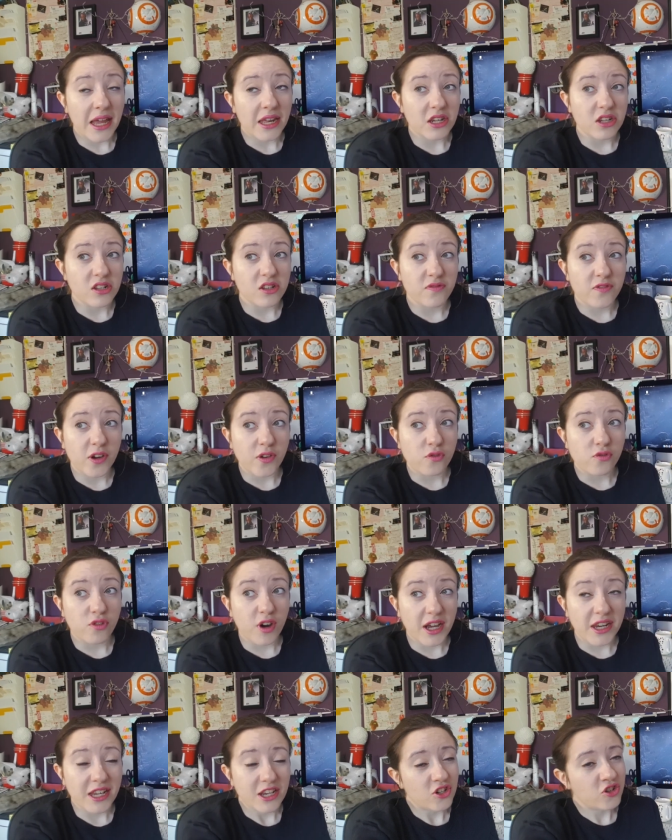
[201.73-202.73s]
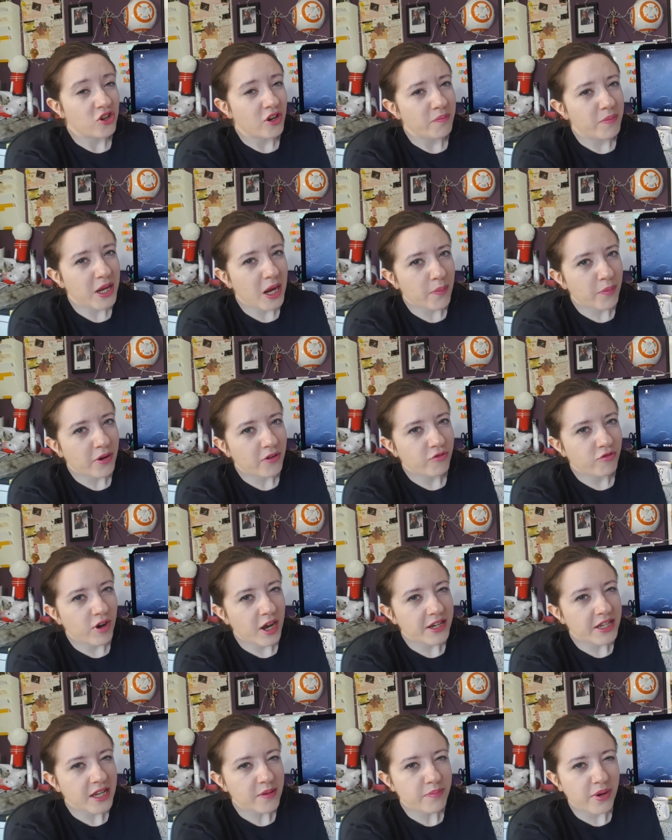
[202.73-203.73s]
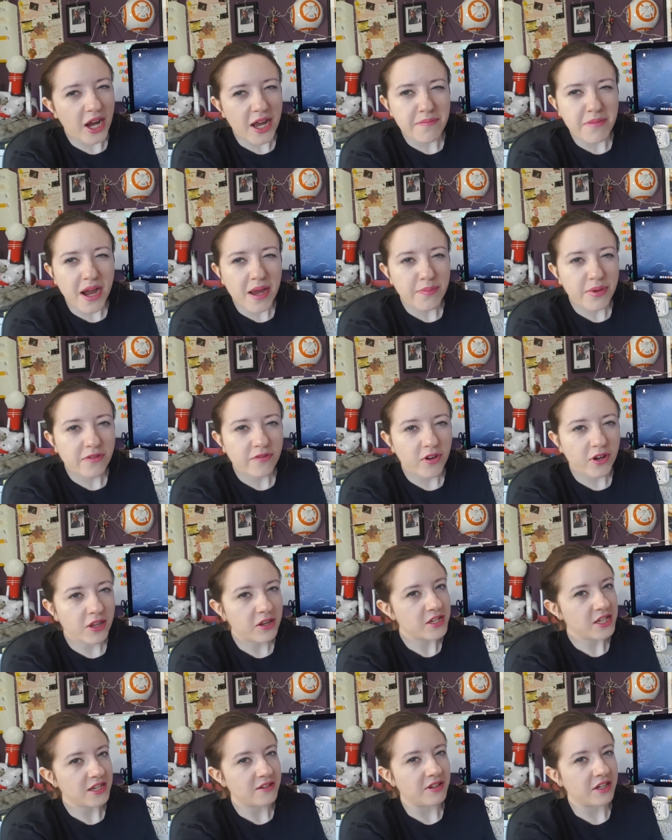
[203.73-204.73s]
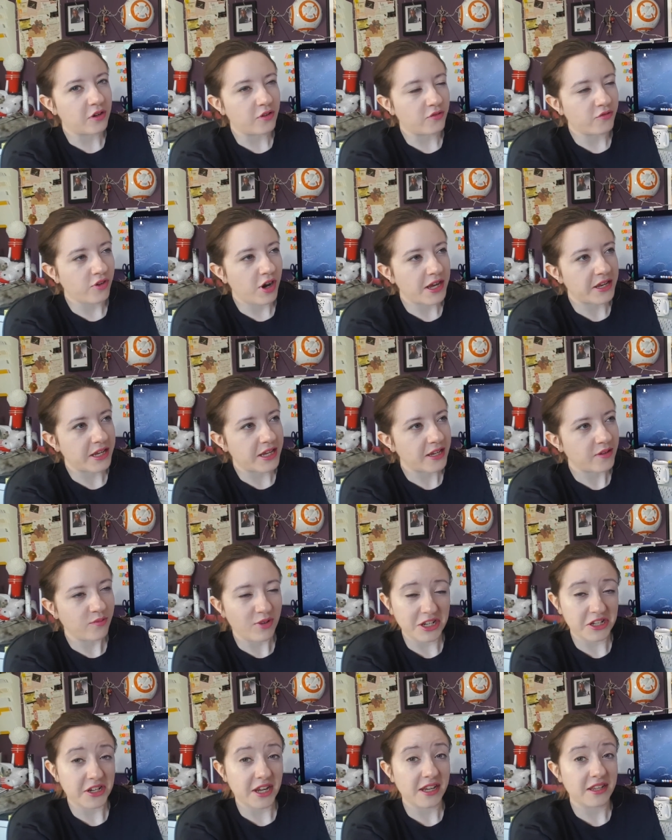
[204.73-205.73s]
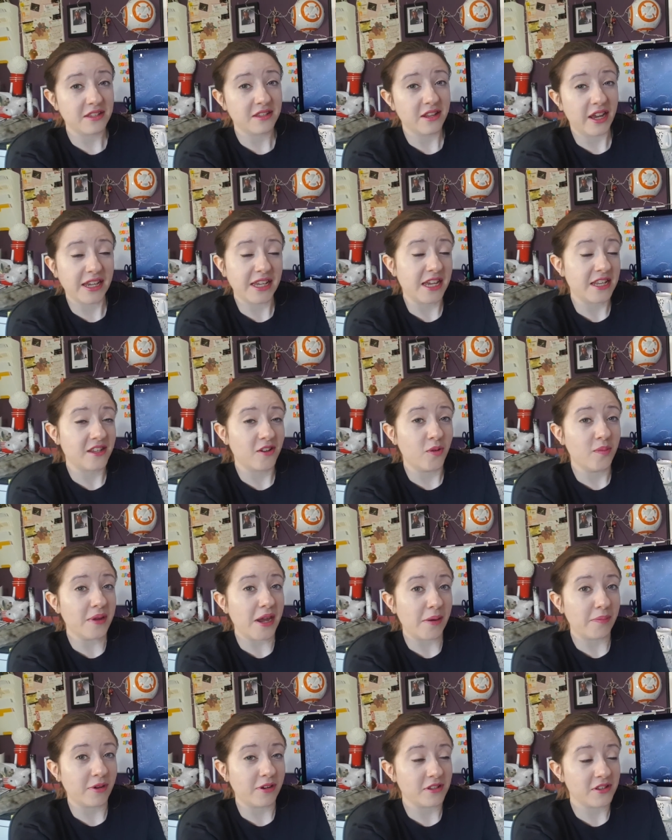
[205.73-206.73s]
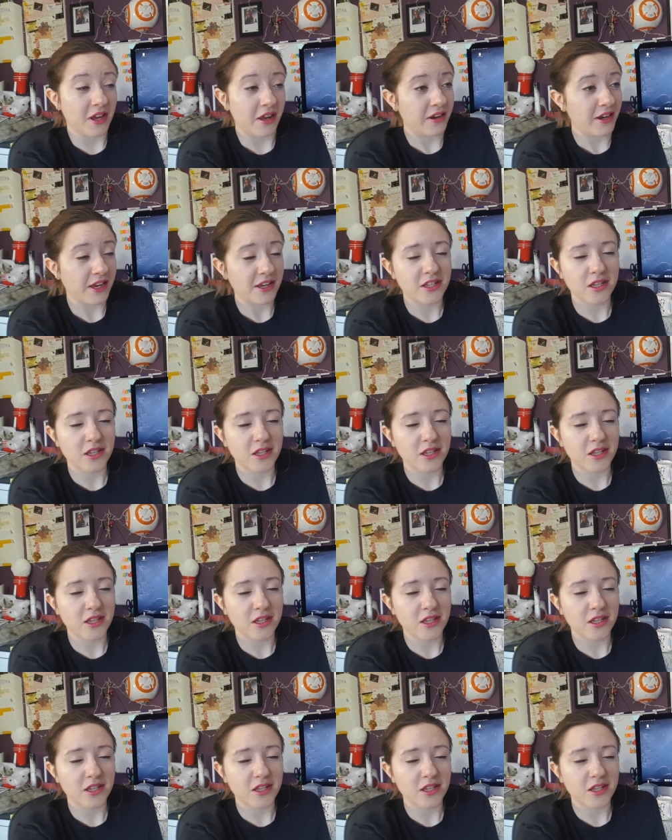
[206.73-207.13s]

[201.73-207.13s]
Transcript: And Phone Friday should be up on Friday, but I might be volunteering on Friday, in which case I guess it will be up on Sunday.